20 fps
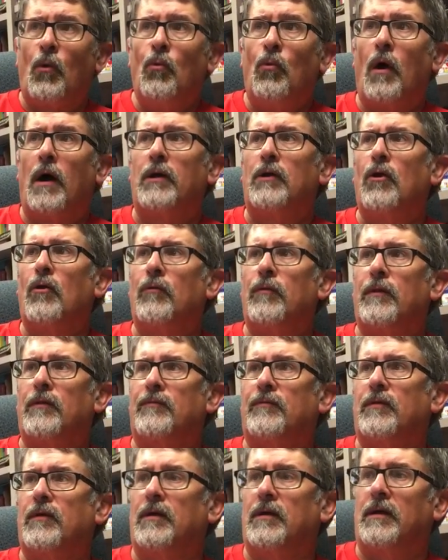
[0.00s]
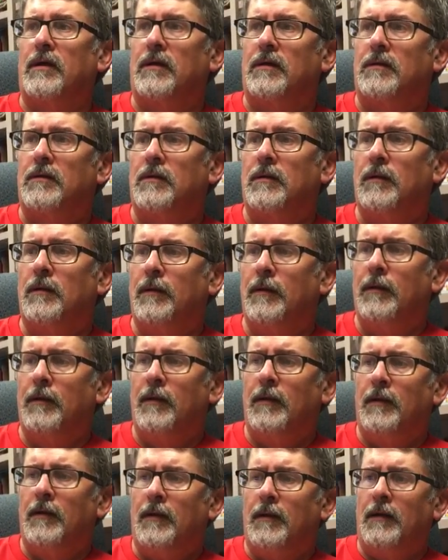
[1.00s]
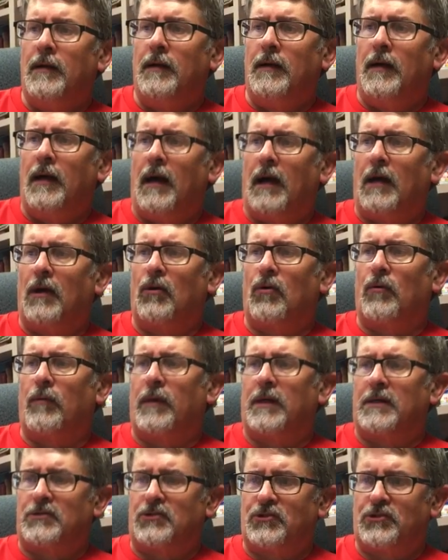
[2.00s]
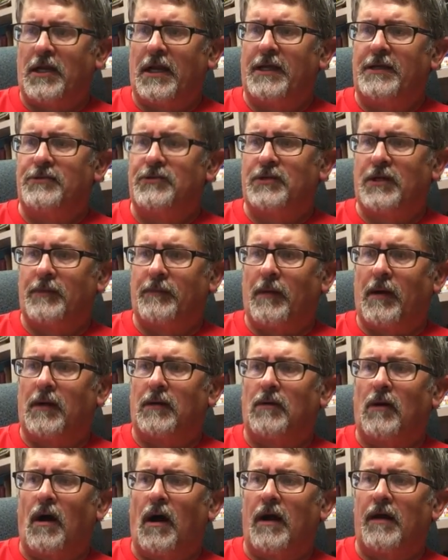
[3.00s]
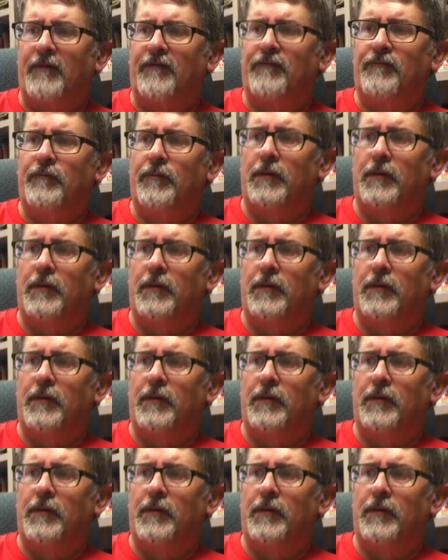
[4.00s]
I know that I don't know about changing my life,